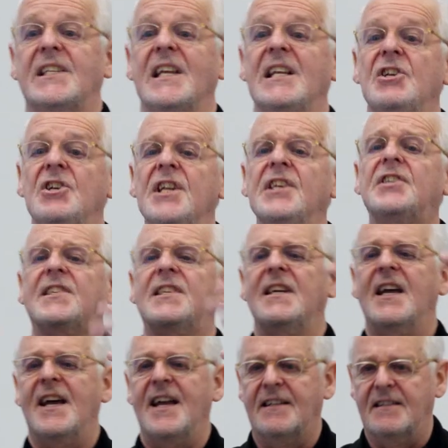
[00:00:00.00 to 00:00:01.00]

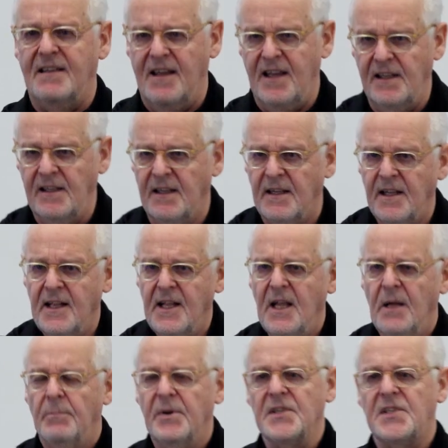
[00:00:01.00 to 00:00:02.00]
initiating,
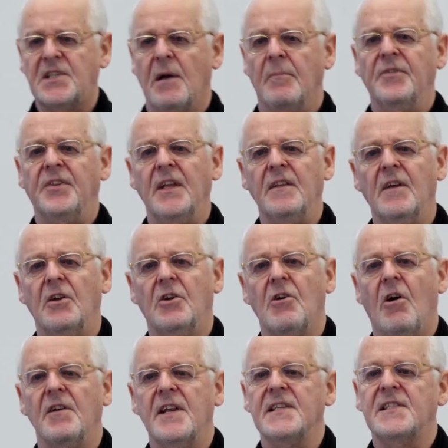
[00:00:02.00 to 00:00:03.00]
but something that
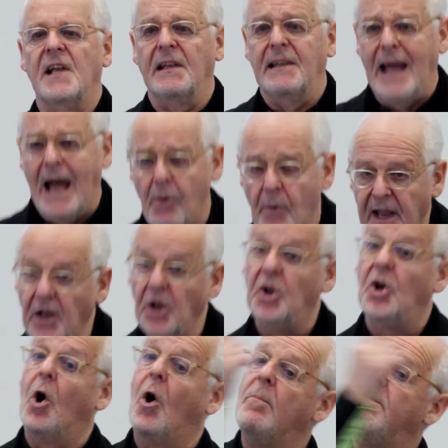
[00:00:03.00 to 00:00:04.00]
God is allowing.
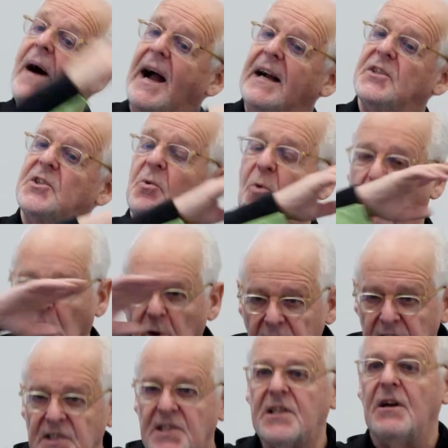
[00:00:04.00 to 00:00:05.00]
Go back to all
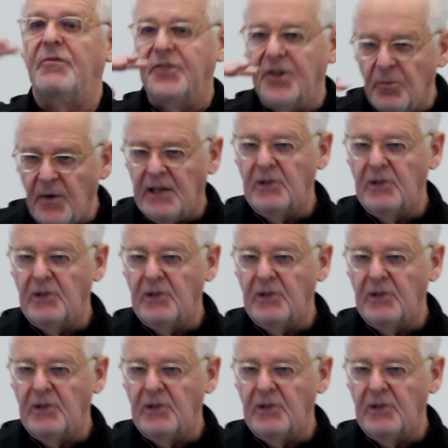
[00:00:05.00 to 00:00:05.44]
the stuff that we